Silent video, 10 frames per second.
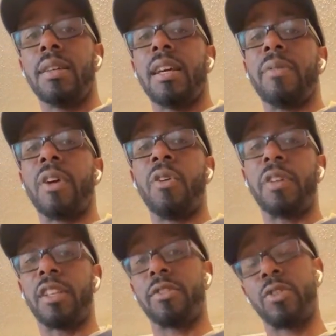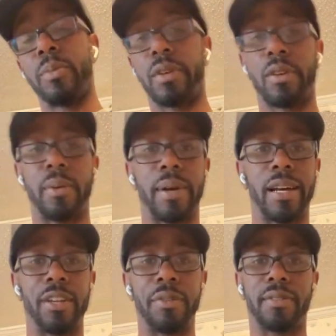and we overconsume on
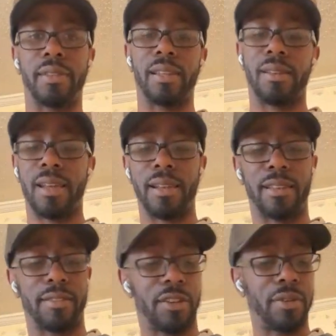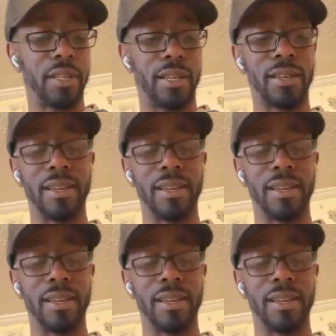carbohydrates and not necessarily